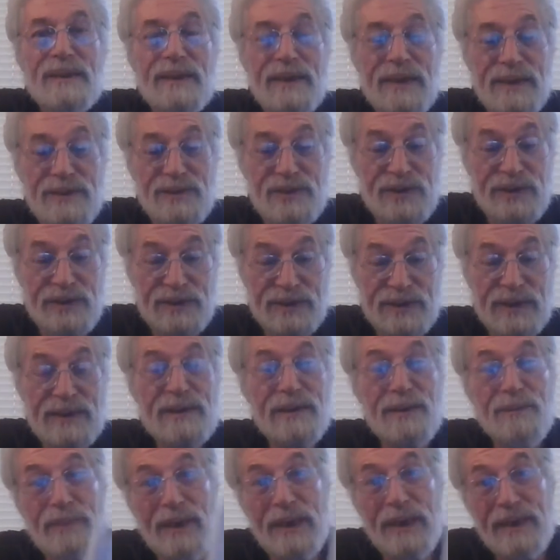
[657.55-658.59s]
And she said,
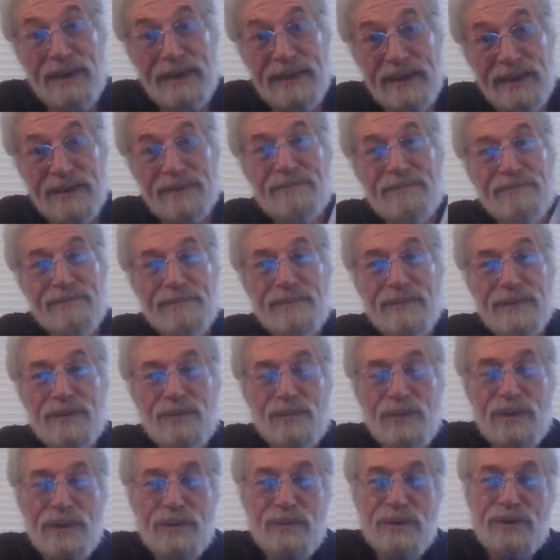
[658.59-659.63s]
lobelia, the
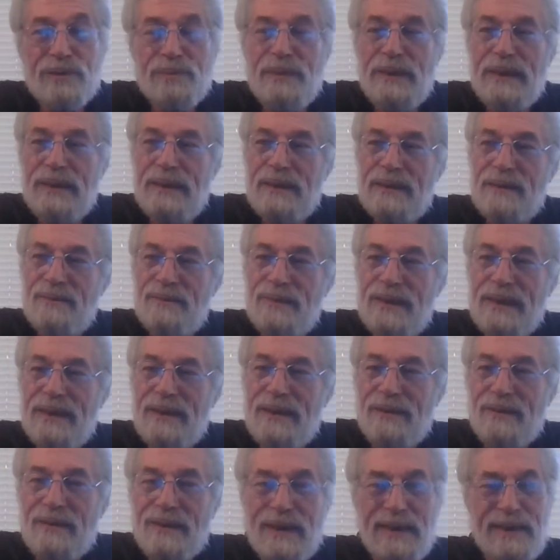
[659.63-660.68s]
one we're speaking of
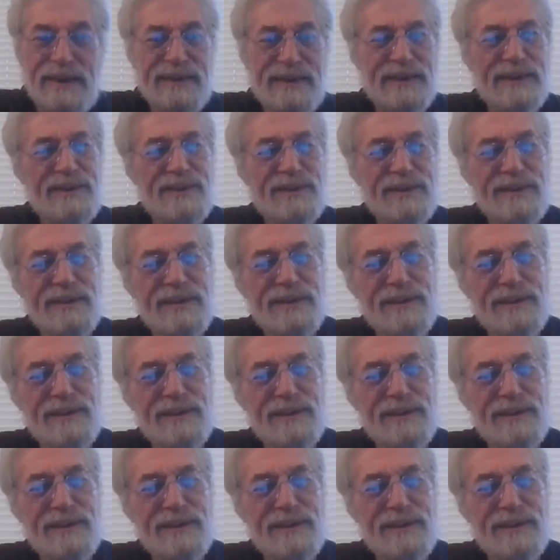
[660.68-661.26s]
now. And I said,